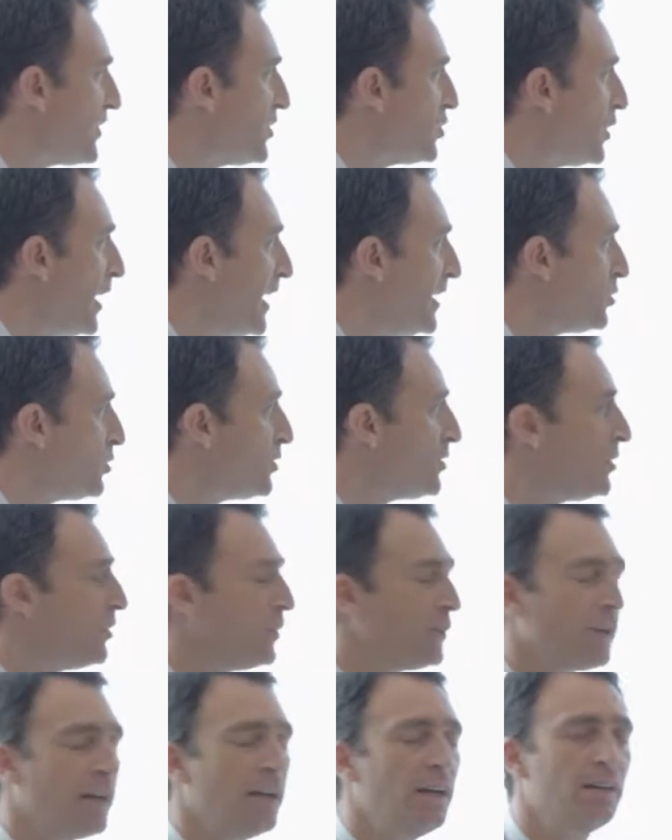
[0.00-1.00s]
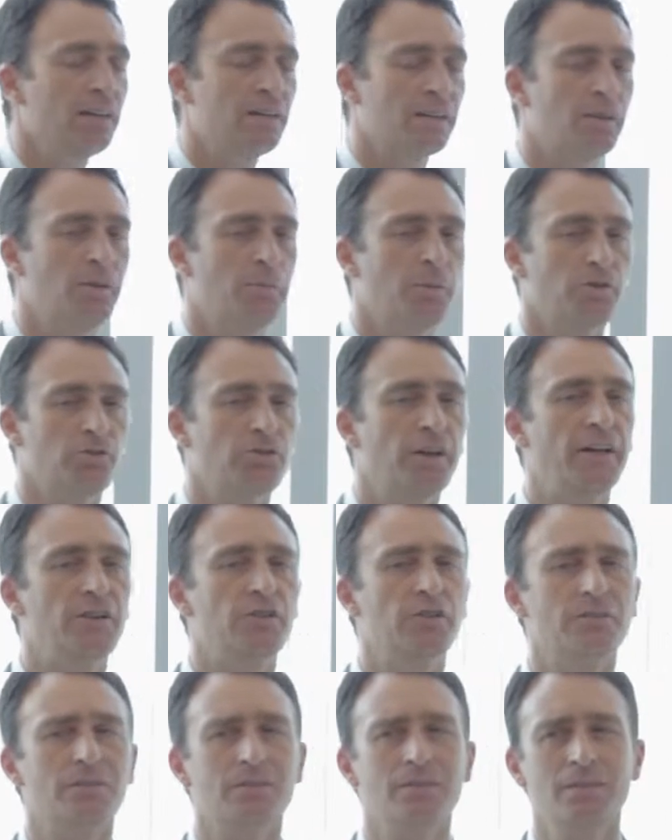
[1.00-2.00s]
Change your inner
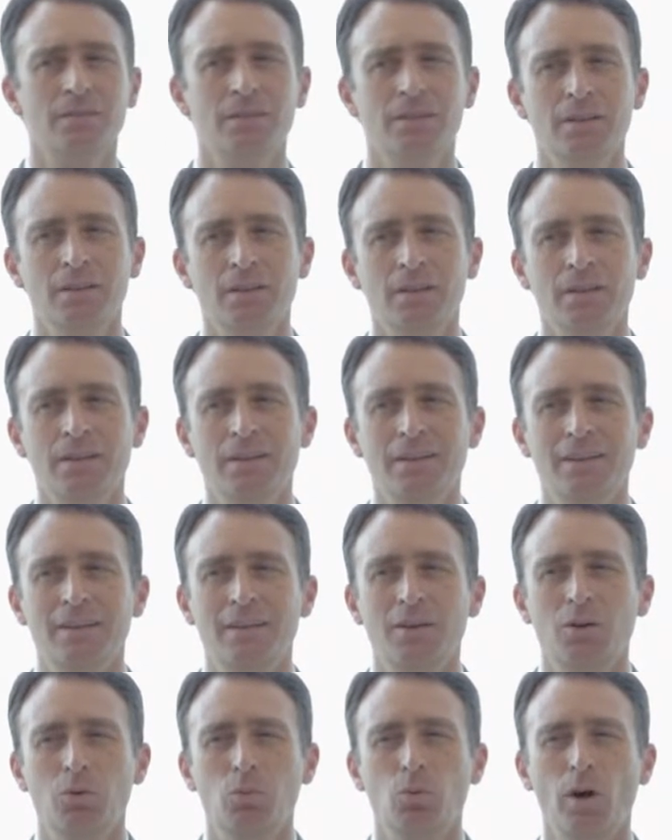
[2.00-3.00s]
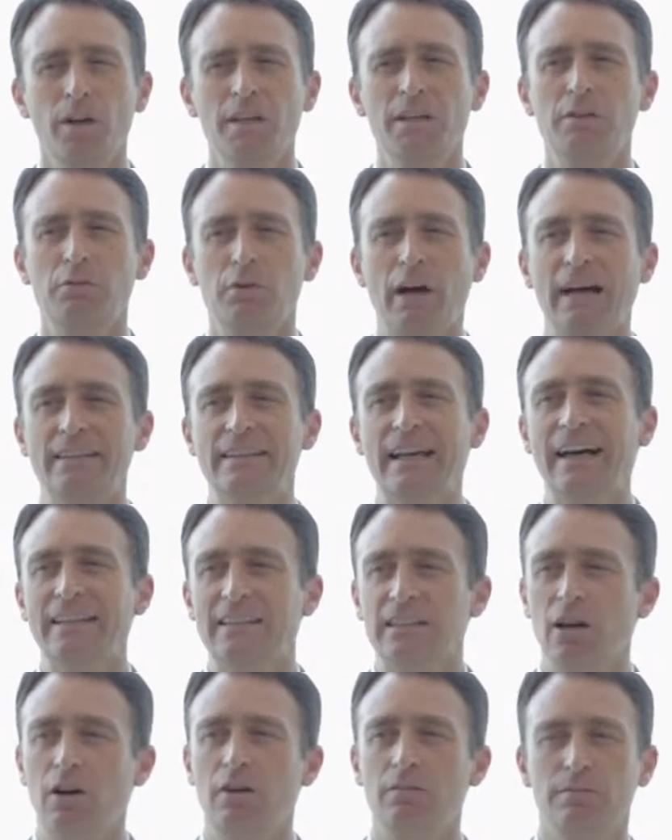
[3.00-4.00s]
conversation. What if you
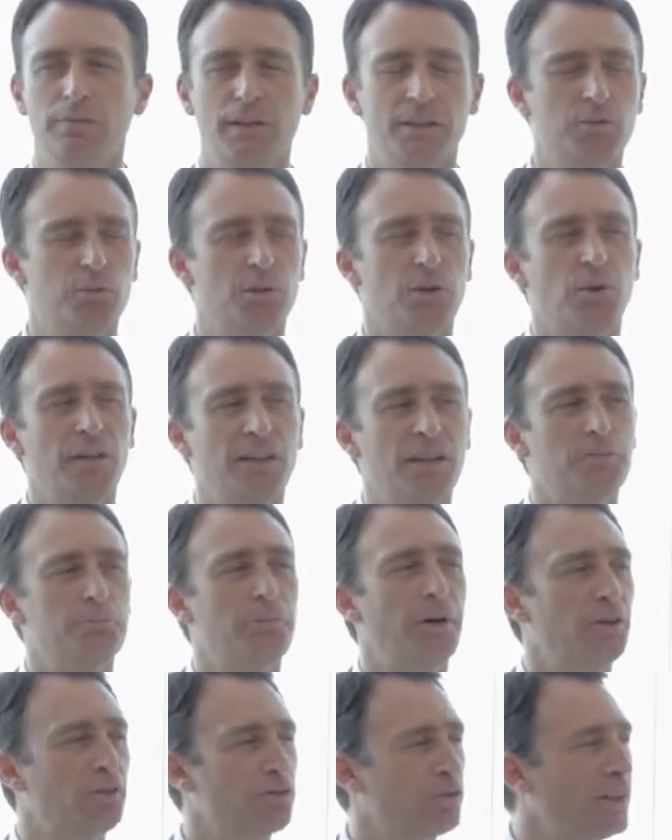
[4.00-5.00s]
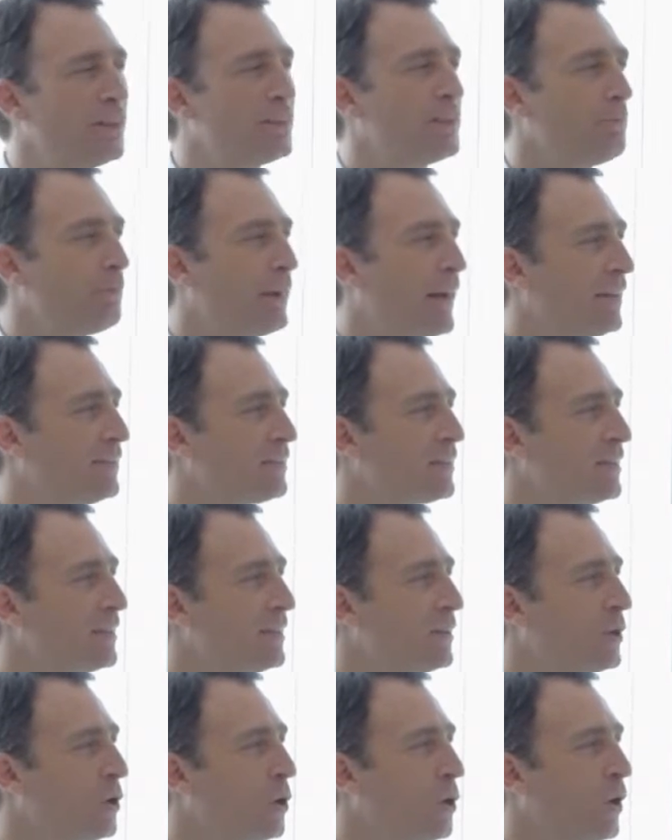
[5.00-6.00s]
had conflict with that person in the past?
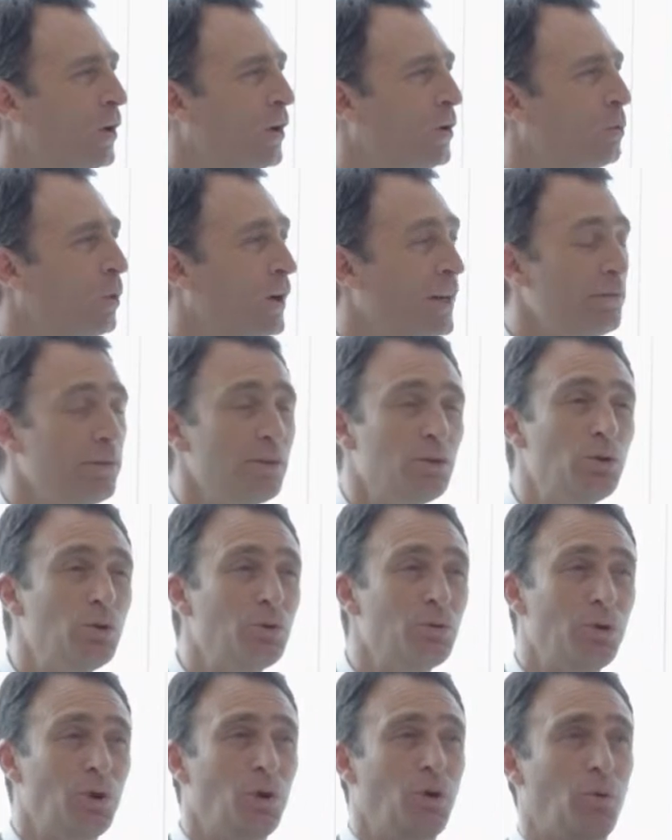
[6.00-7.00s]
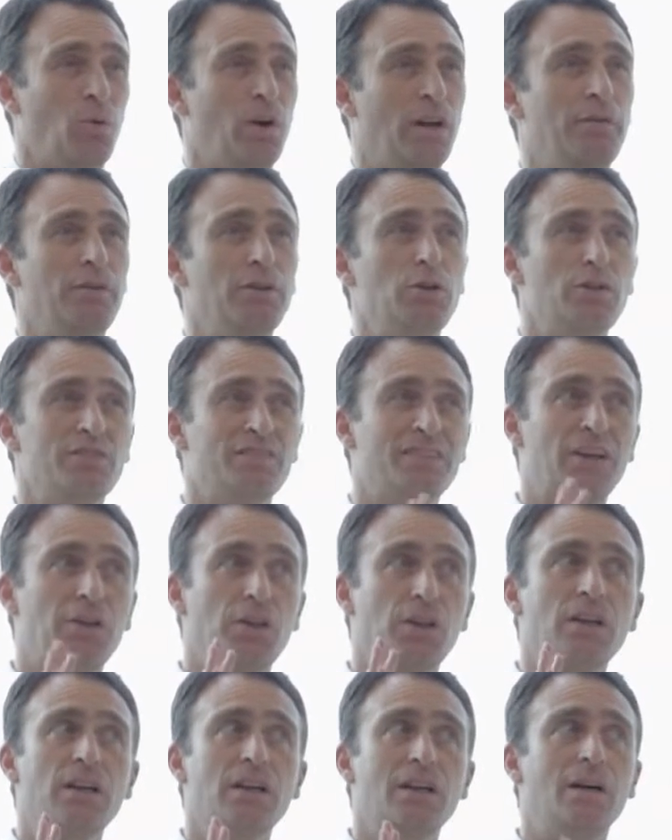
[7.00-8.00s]
What if you, whenever you
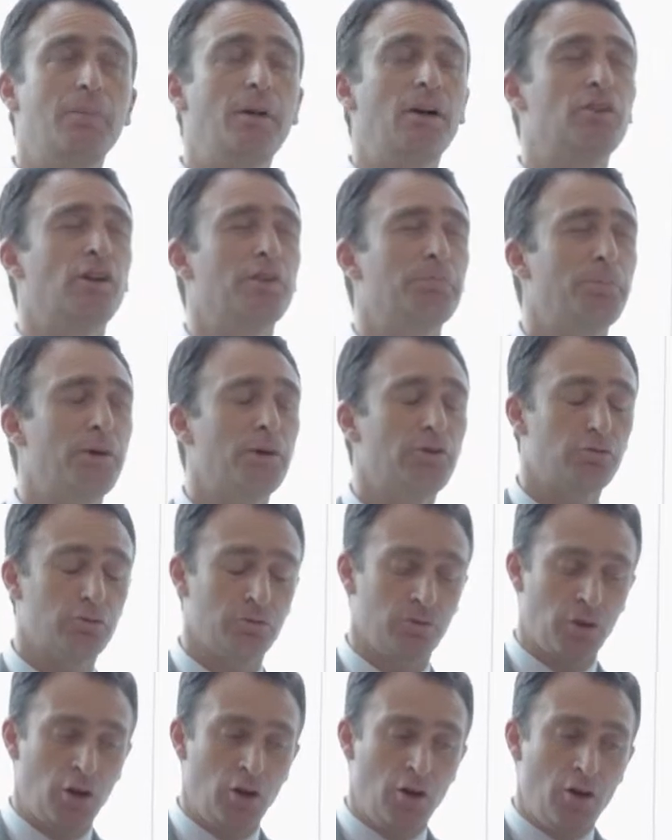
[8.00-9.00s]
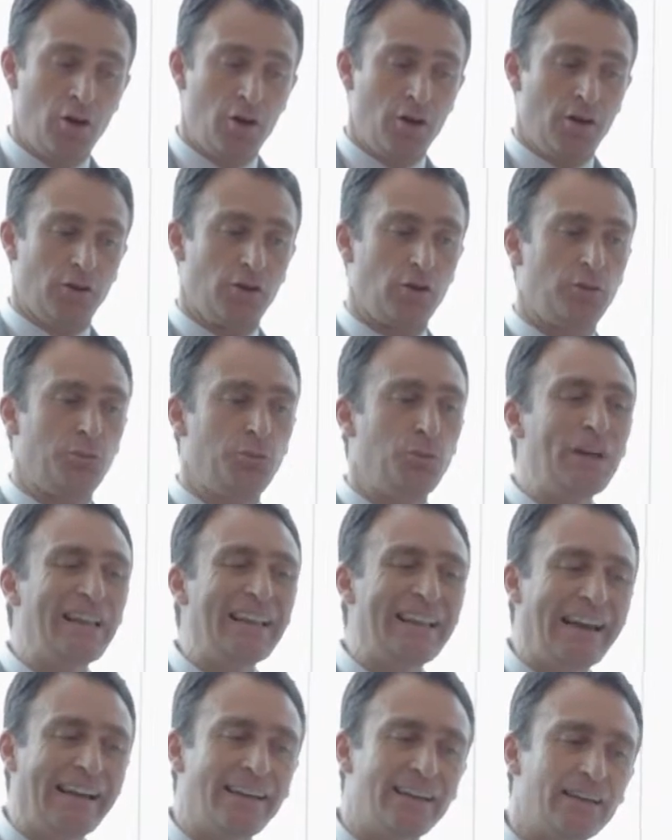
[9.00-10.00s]
start thinking about that person, you
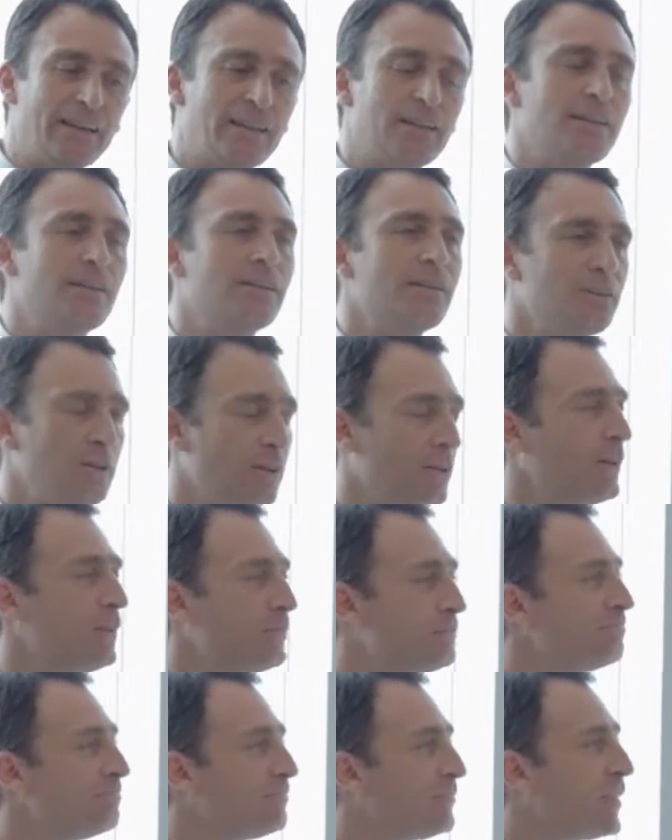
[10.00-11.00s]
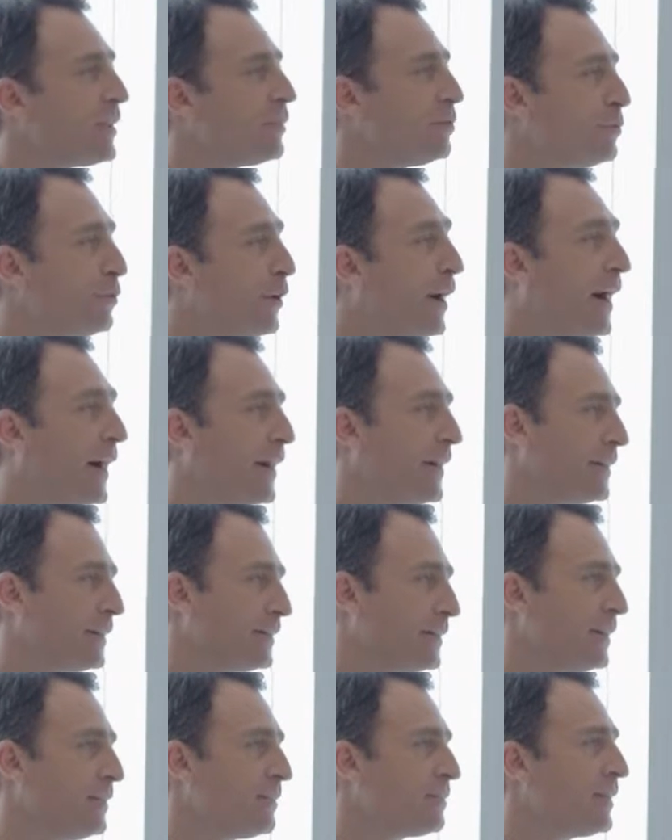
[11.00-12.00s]
feel like fire
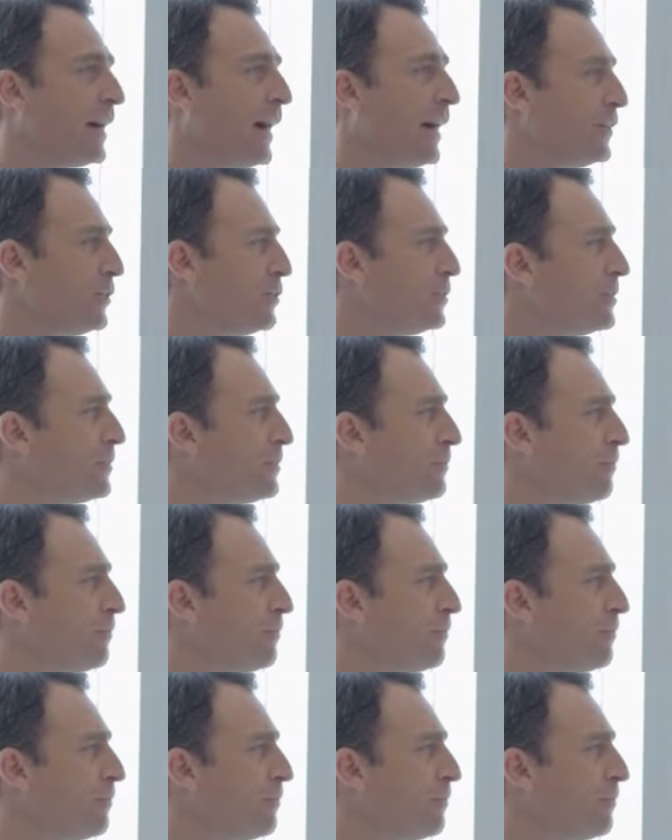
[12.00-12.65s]
inside you?